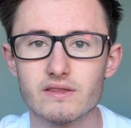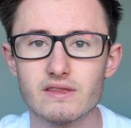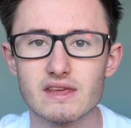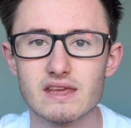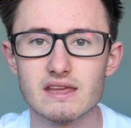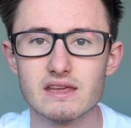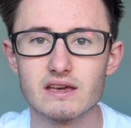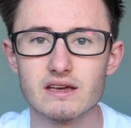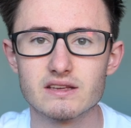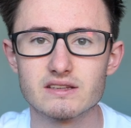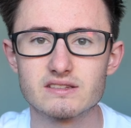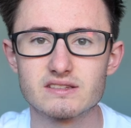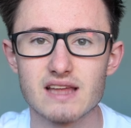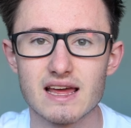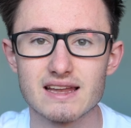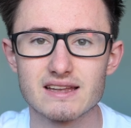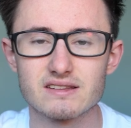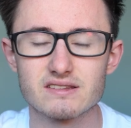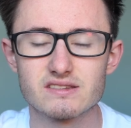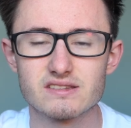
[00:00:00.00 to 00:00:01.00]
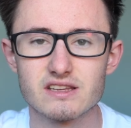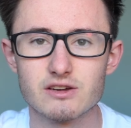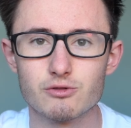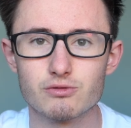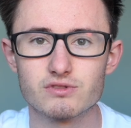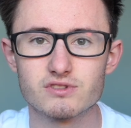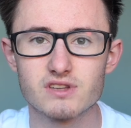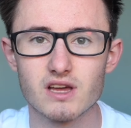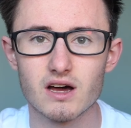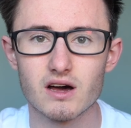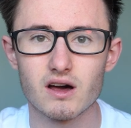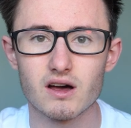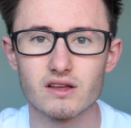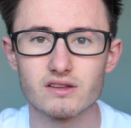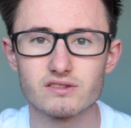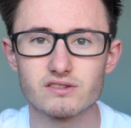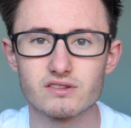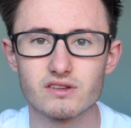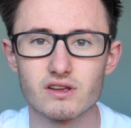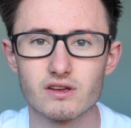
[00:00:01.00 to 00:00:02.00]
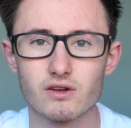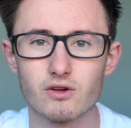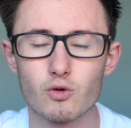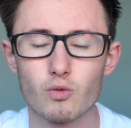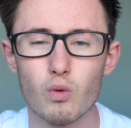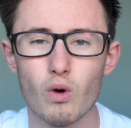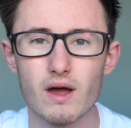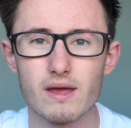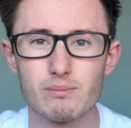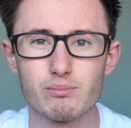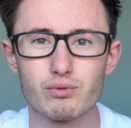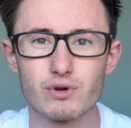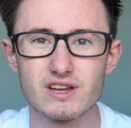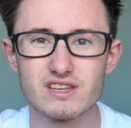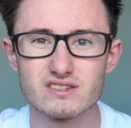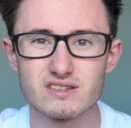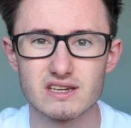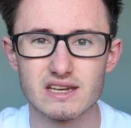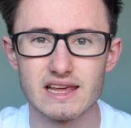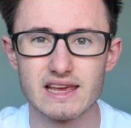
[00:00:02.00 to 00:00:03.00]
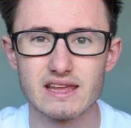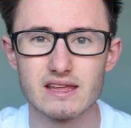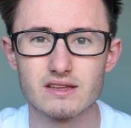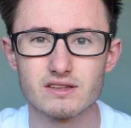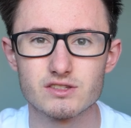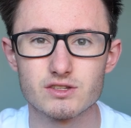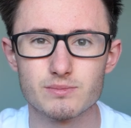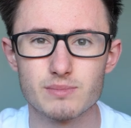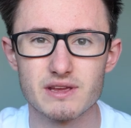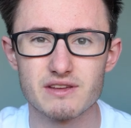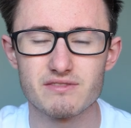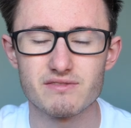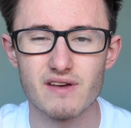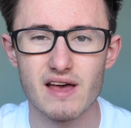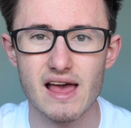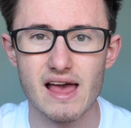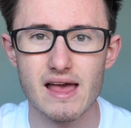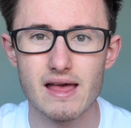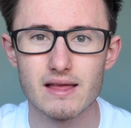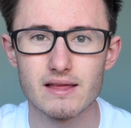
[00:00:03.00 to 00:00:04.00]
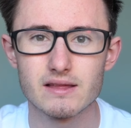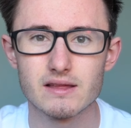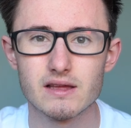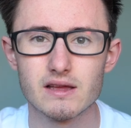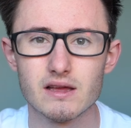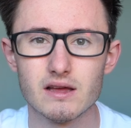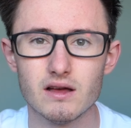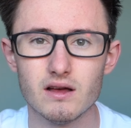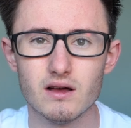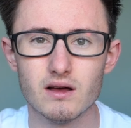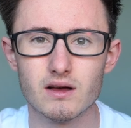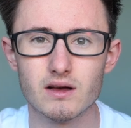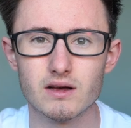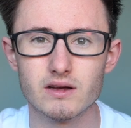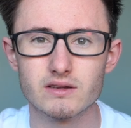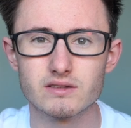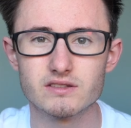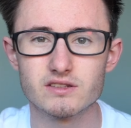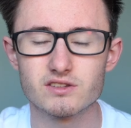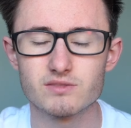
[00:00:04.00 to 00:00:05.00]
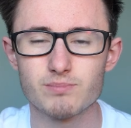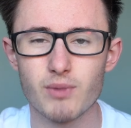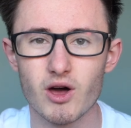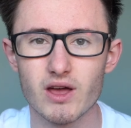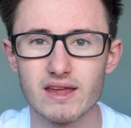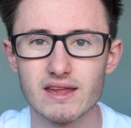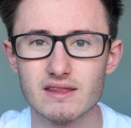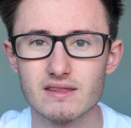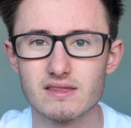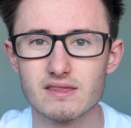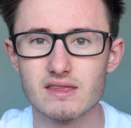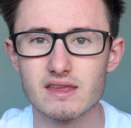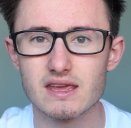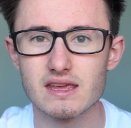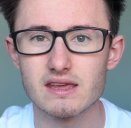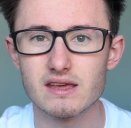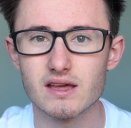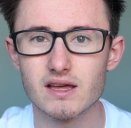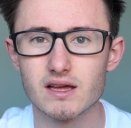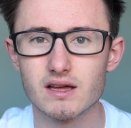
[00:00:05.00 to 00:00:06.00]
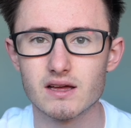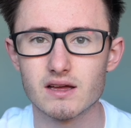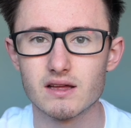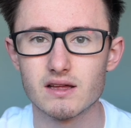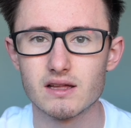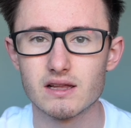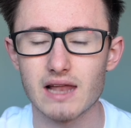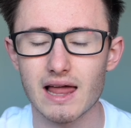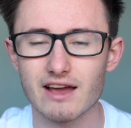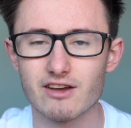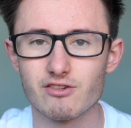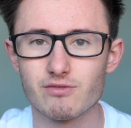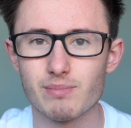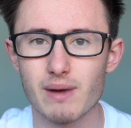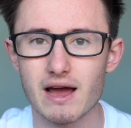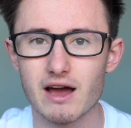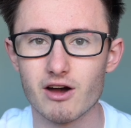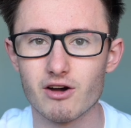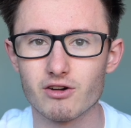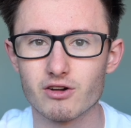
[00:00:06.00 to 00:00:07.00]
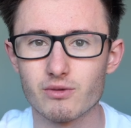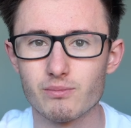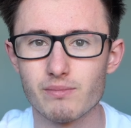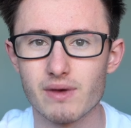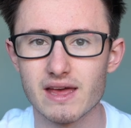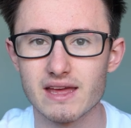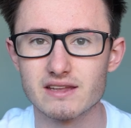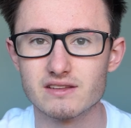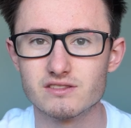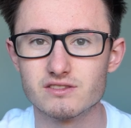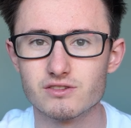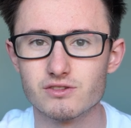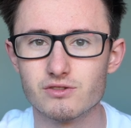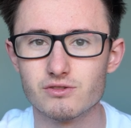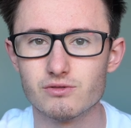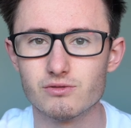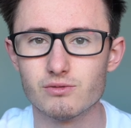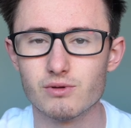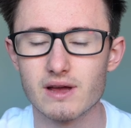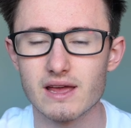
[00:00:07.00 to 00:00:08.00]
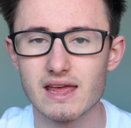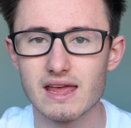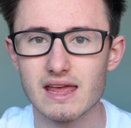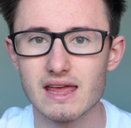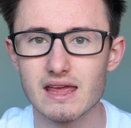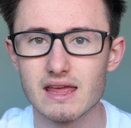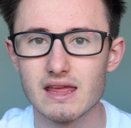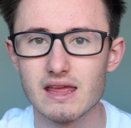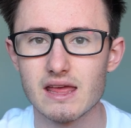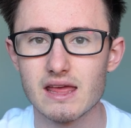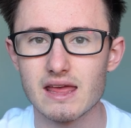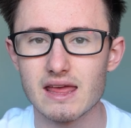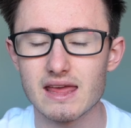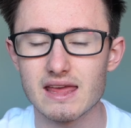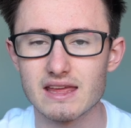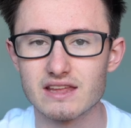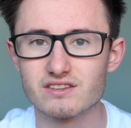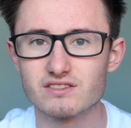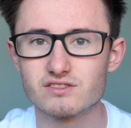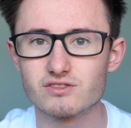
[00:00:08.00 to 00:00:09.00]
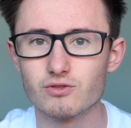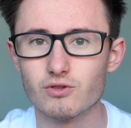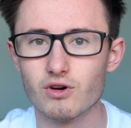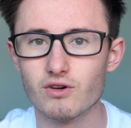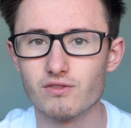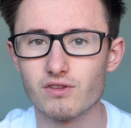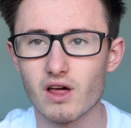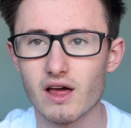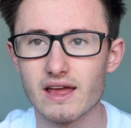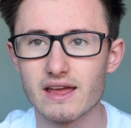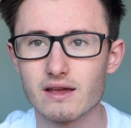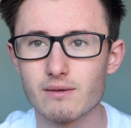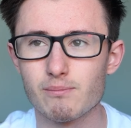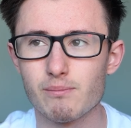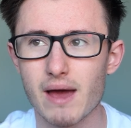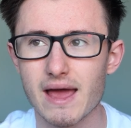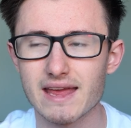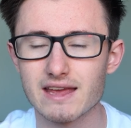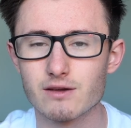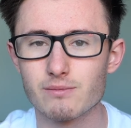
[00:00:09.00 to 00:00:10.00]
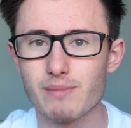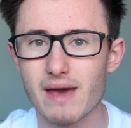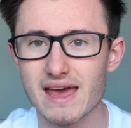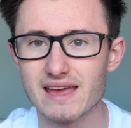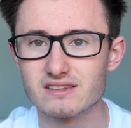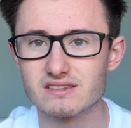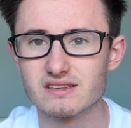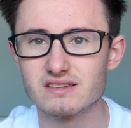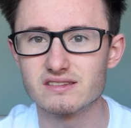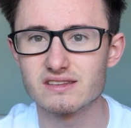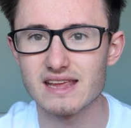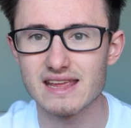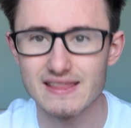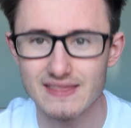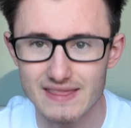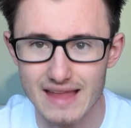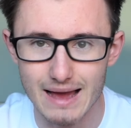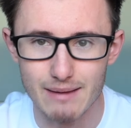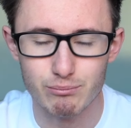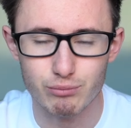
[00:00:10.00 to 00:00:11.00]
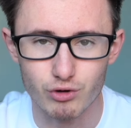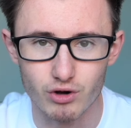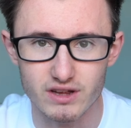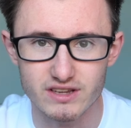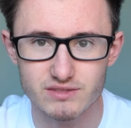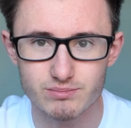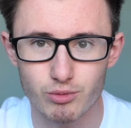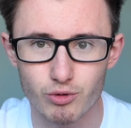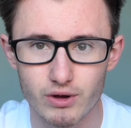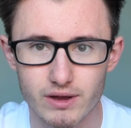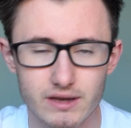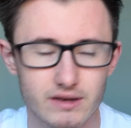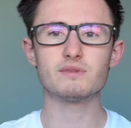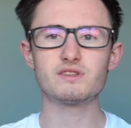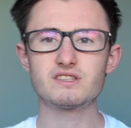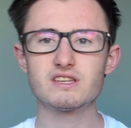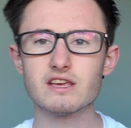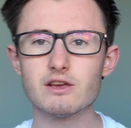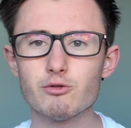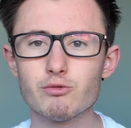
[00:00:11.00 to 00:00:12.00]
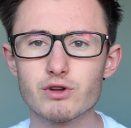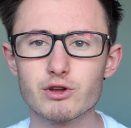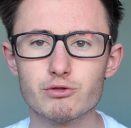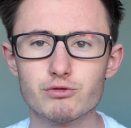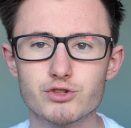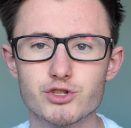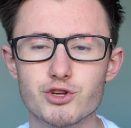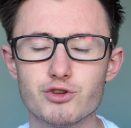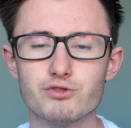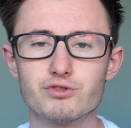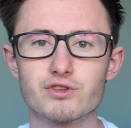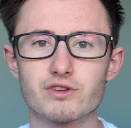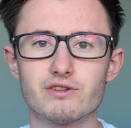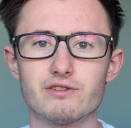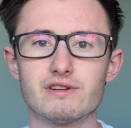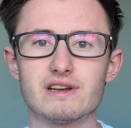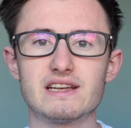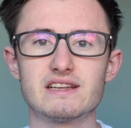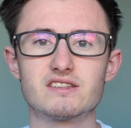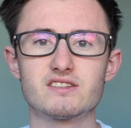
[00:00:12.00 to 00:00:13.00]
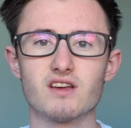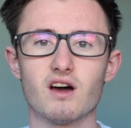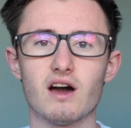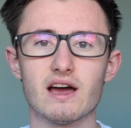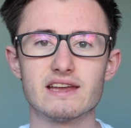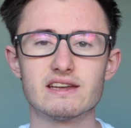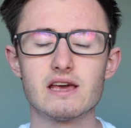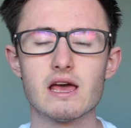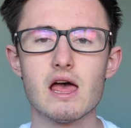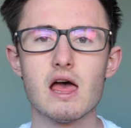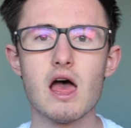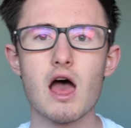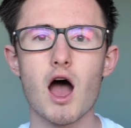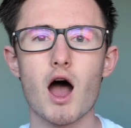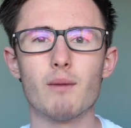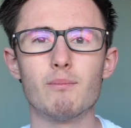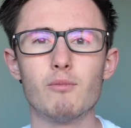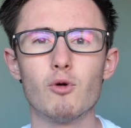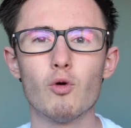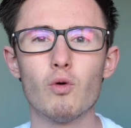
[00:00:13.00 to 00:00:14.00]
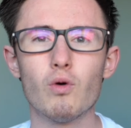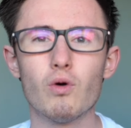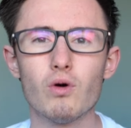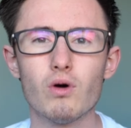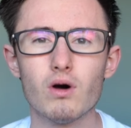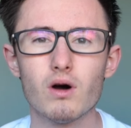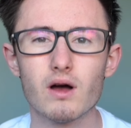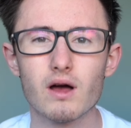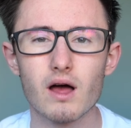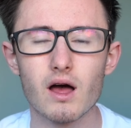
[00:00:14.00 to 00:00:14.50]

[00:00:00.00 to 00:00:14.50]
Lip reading: the standstill starts quite briskly, to be fair, despite the lack of power compared to its sort of like main competitors in that price point. The materials used inside are more